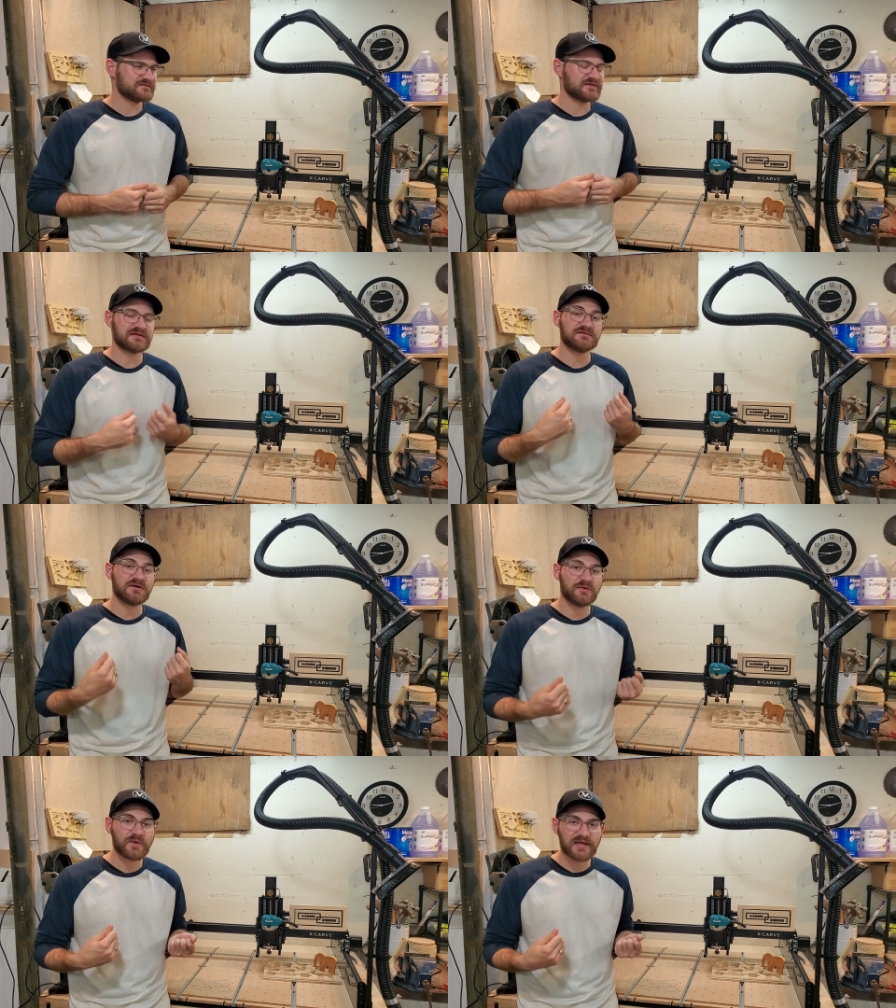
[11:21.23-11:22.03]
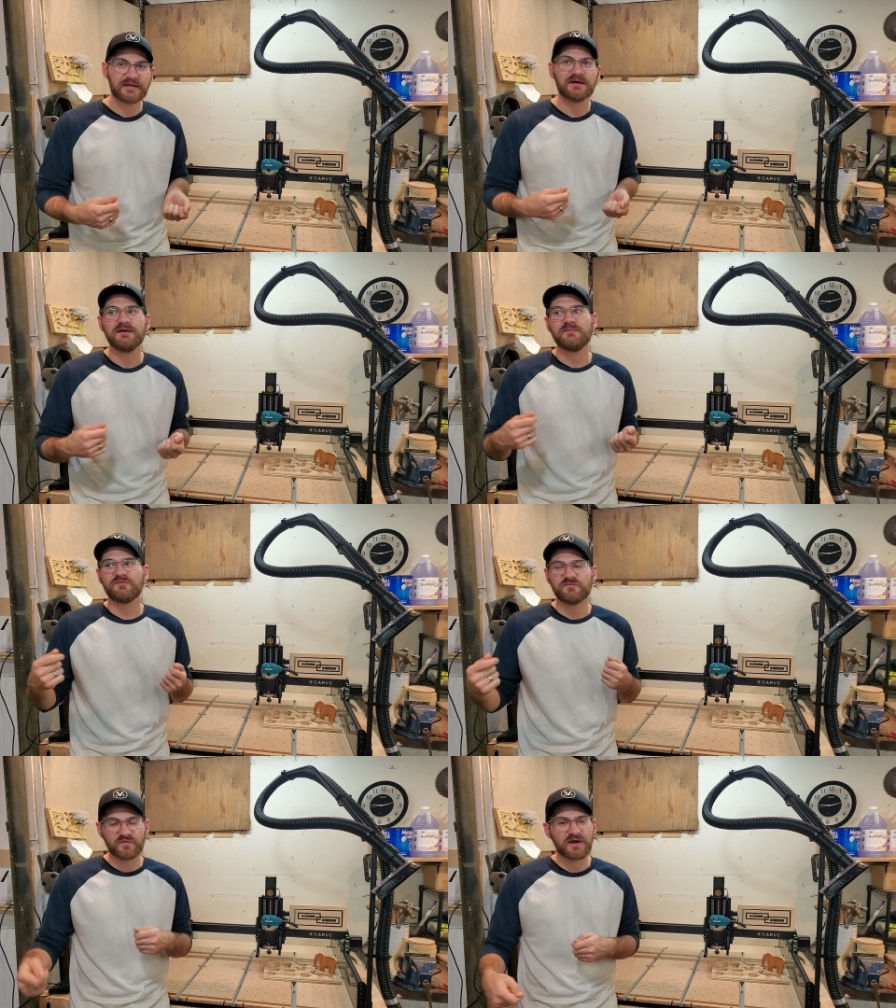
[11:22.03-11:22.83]
Is like, no, wait,
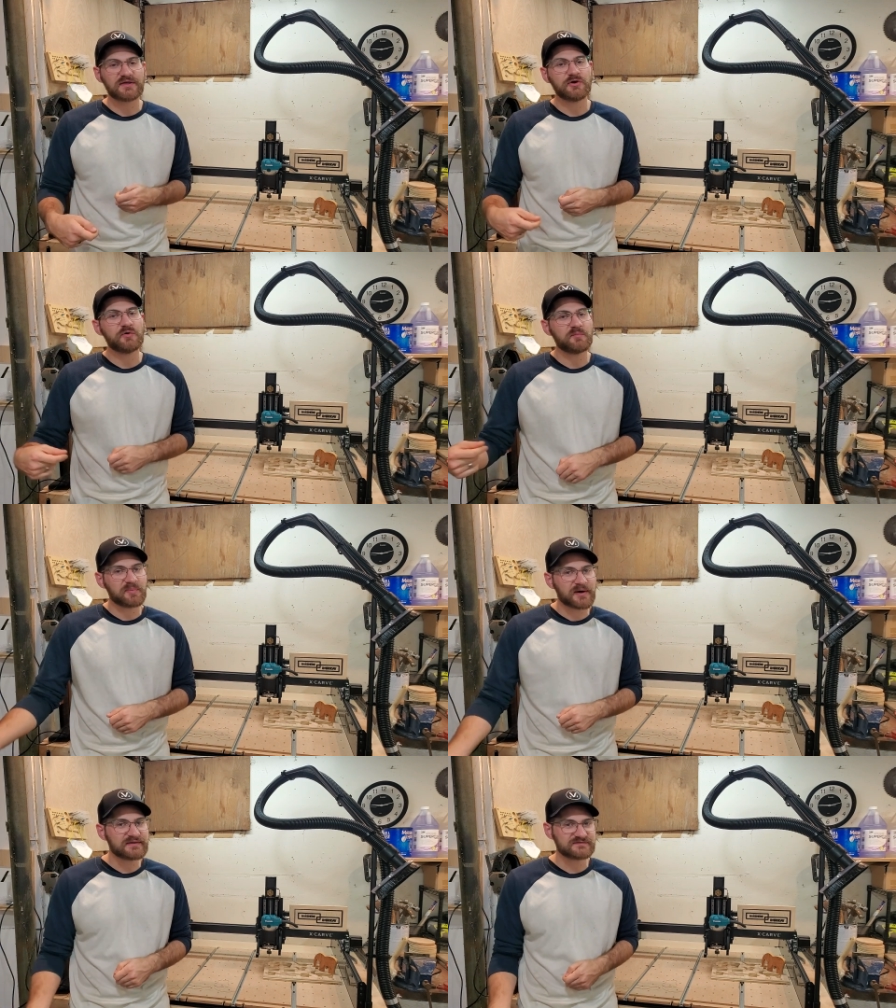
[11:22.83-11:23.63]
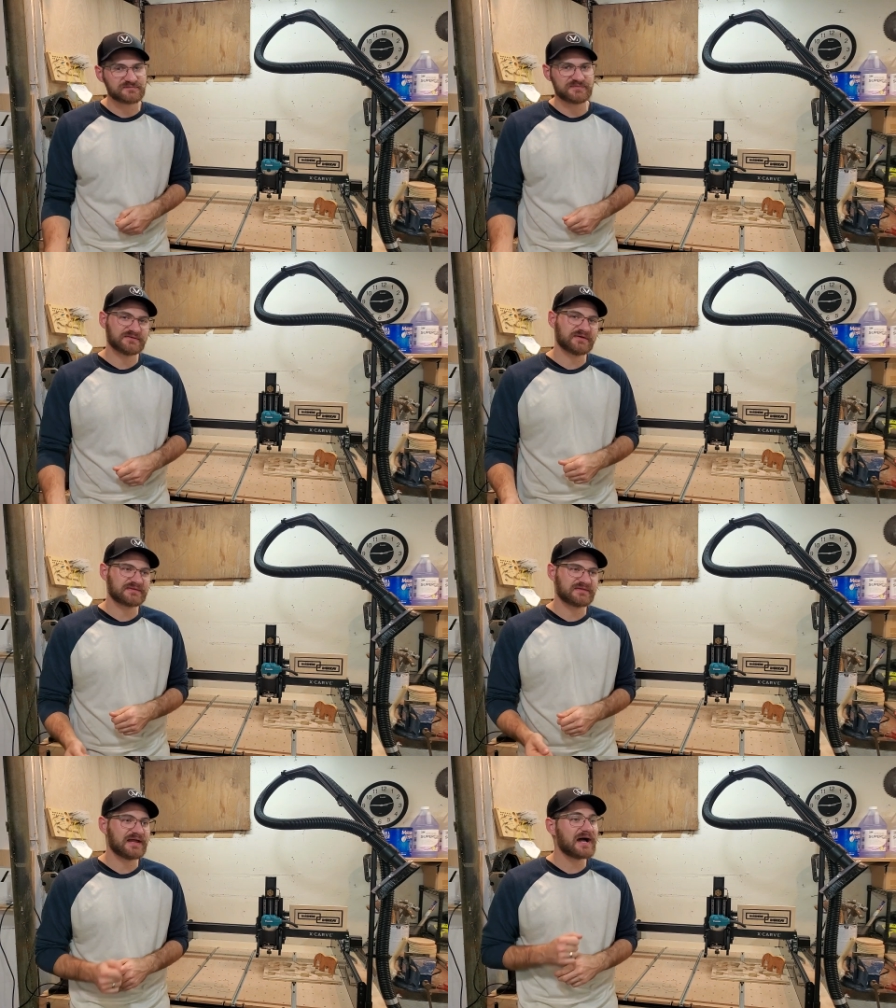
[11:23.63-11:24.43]
before I go and buy something like
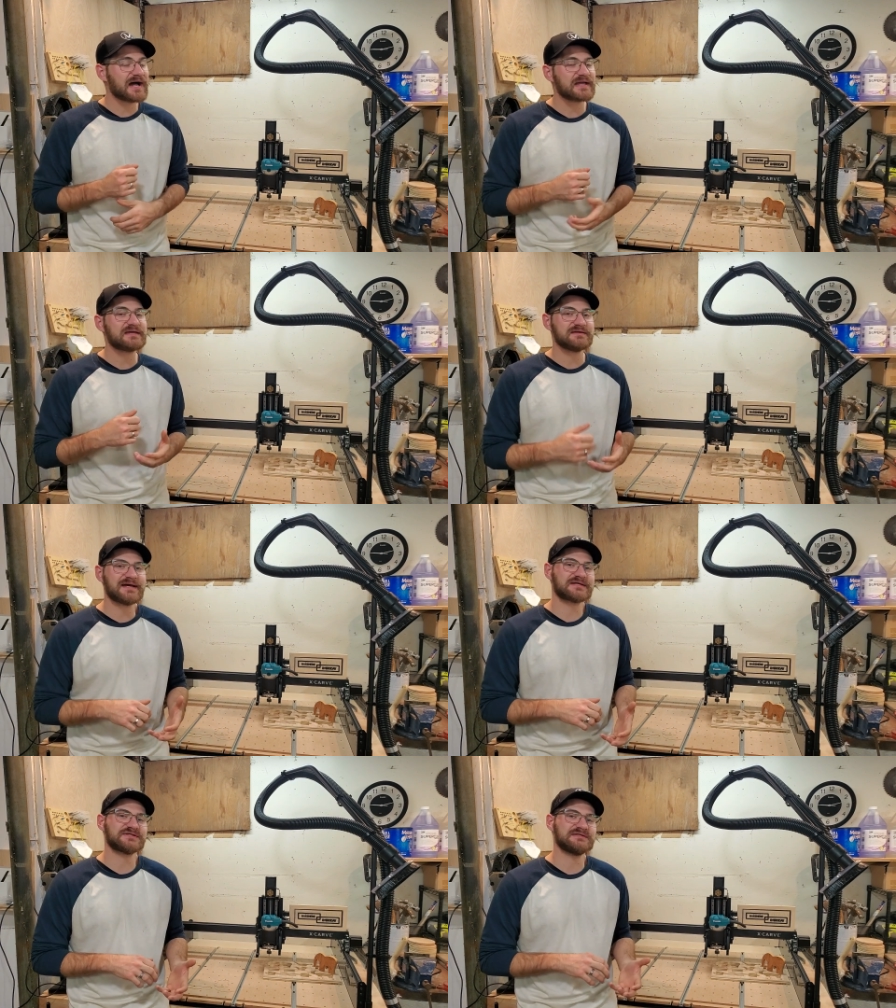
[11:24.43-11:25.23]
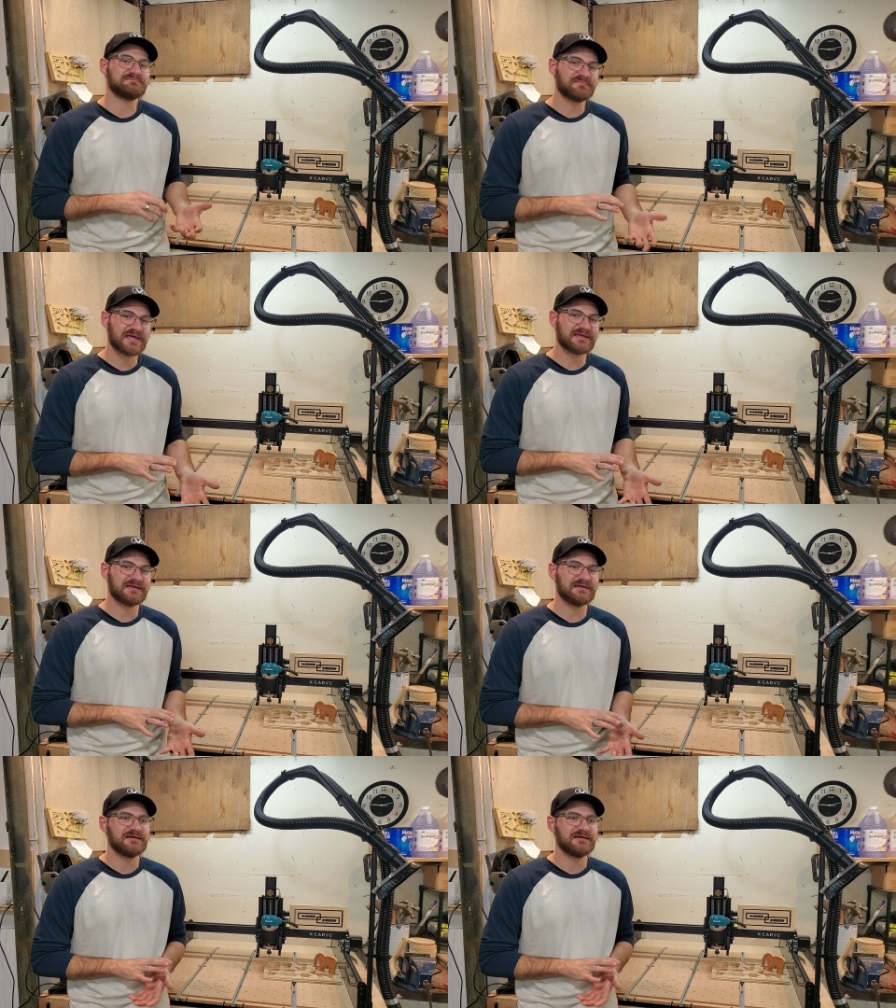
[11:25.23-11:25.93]
that, I could actually make it.